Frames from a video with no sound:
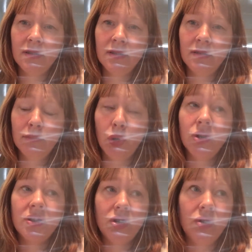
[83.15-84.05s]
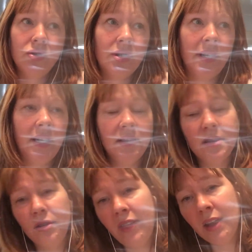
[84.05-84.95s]
most usually.
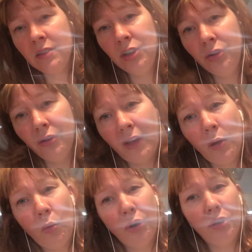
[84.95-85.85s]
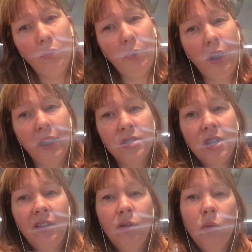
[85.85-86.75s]
So that, that won't apply to
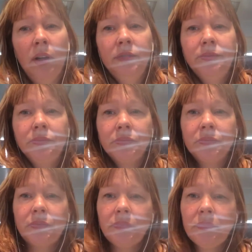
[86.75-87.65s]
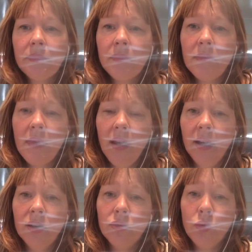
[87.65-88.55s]
everyone.
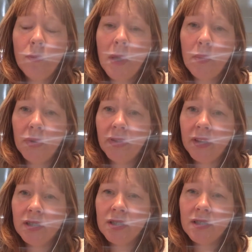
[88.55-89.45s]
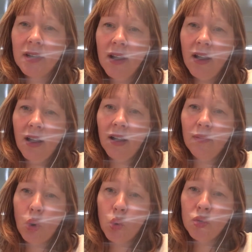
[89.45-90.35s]
And remember that
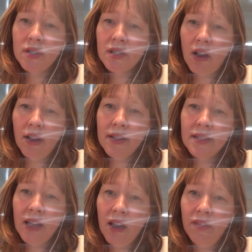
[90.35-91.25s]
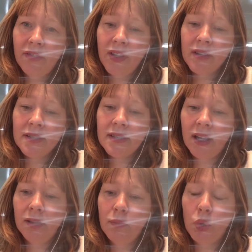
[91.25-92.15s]
all signs have their
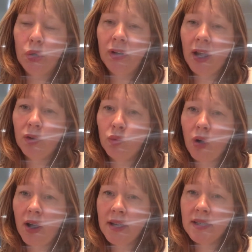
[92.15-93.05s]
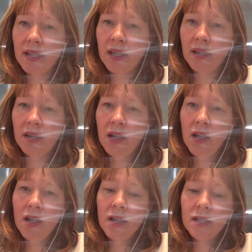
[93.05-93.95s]
sun, moon, and rising.
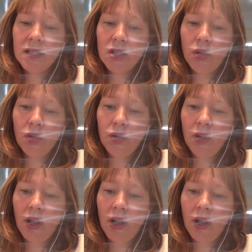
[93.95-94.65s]
So